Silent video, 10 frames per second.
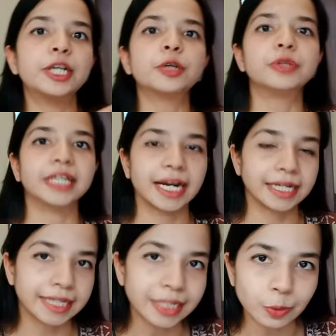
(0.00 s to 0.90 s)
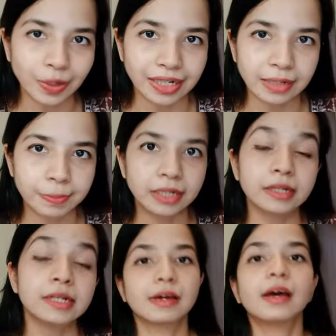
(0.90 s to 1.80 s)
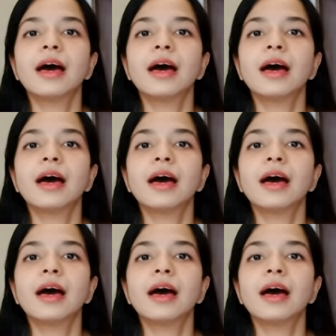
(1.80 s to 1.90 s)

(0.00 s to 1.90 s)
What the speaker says: to 1920 period.